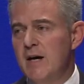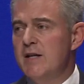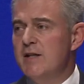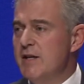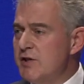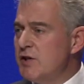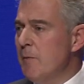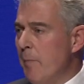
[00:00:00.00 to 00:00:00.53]

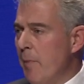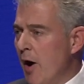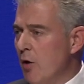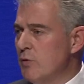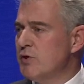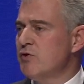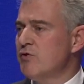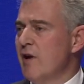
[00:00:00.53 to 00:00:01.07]
This
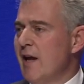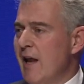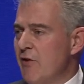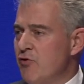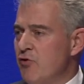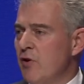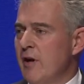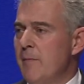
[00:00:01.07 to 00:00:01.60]
compulsory
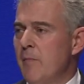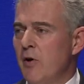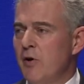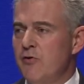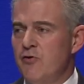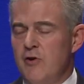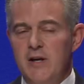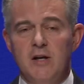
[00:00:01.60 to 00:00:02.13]
electronic
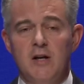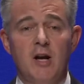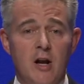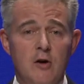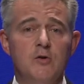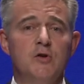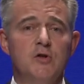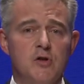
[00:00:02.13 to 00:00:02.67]
monitoring and
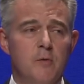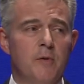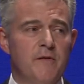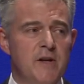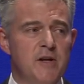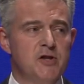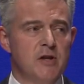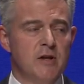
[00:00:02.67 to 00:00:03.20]
close
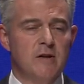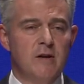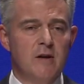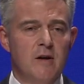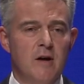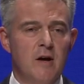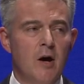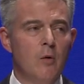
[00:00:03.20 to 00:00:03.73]

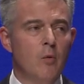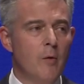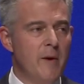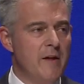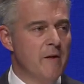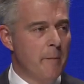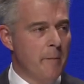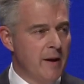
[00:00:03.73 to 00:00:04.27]
supervision will
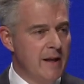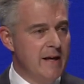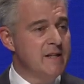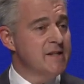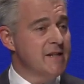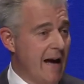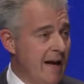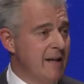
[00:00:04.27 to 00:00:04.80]
mean that
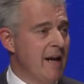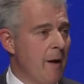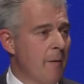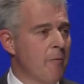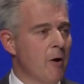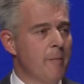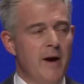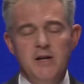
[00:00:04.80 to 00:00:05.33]
police and our
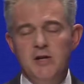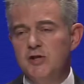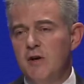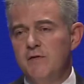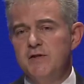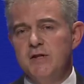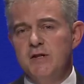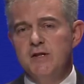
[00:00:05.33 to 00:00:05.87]
probation
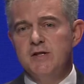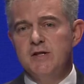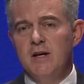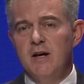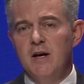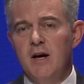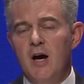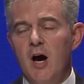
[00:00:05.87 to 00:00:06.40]
officers
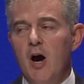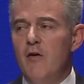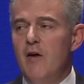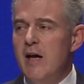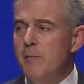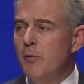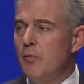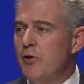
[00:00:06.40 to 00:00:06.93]
are
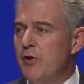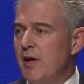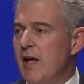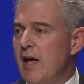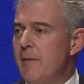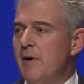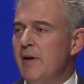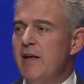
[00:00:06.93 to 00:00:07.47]
able to
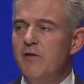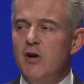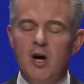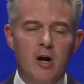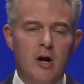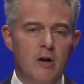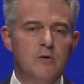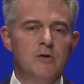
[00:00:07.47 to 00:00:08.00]
keep an even
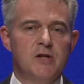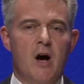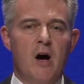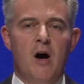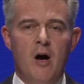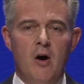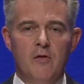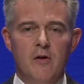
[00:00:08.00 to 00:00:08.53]
closer
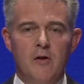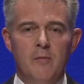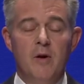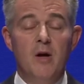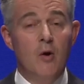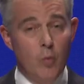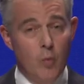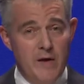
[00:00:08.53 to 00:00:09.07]
eye on them
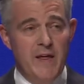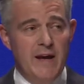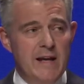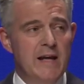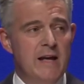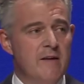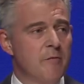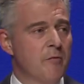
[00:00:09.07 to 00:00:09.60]
when they
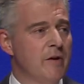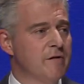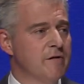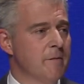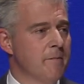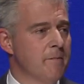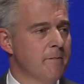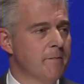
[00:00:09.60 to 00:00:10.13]
leave
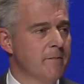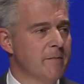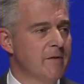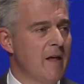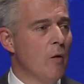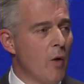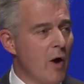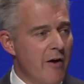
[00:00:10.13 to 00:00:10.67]
prison.
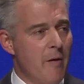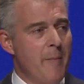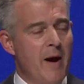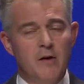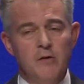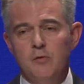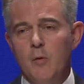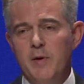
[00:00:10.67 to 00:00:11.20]
Their
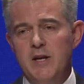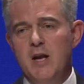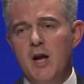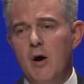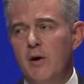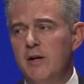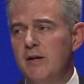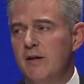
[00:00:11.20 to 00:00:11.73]
whereabouts will be
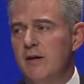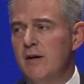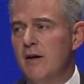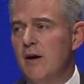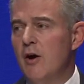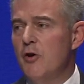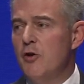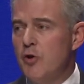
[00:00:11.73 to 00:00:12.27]
known
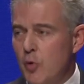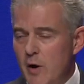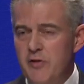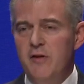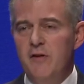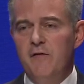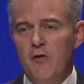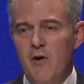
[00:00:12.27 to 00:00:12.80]

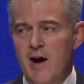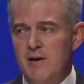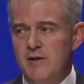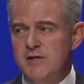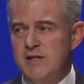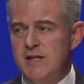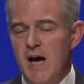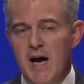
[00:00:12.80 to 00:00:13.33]
24 hours
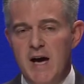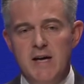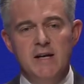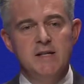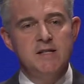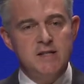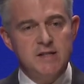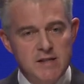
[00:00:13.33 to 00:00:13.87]
a day,
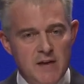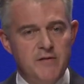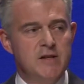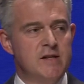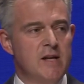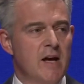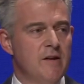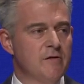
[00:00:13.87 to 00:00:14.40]
seven
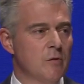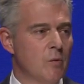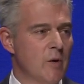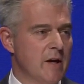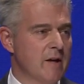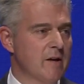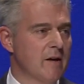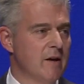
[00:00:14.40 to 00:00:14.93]
days a
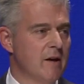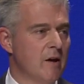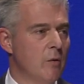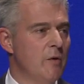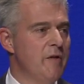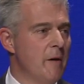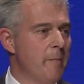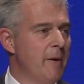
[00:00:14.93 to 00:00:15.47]
week,
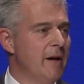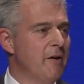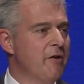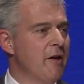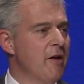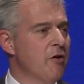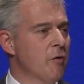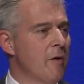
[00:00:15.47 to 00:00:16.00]
with the
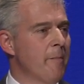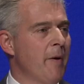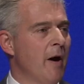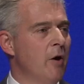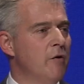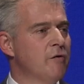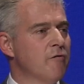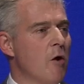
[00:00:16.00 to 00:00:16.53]
ability to
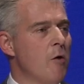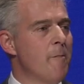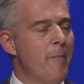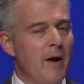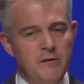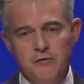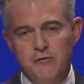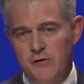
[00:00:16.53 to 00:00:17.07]
impose
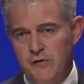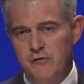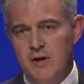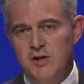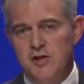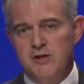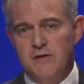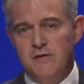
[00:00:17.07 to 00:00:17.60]
robust
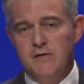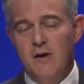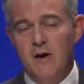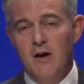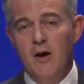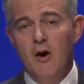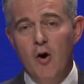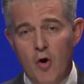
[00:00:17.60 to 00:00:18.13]
restrictions
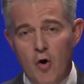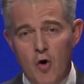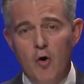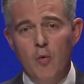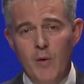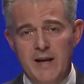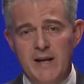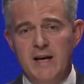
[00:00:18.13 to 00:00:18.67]
or,
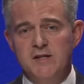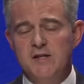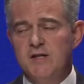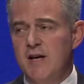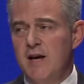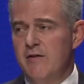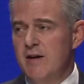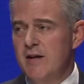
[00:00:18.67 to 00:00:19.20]
where
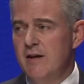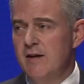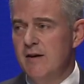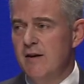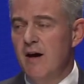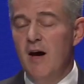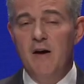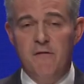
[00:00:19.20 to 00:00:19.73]
necessary,
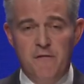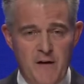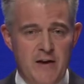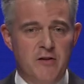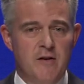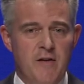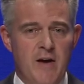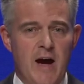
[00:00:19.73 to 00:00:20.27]

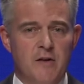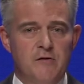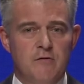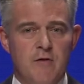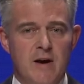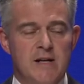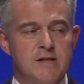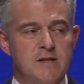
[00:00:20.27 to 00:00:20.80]
effective house
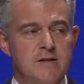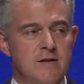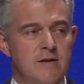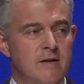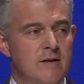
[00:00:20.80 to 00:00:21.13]
arrest.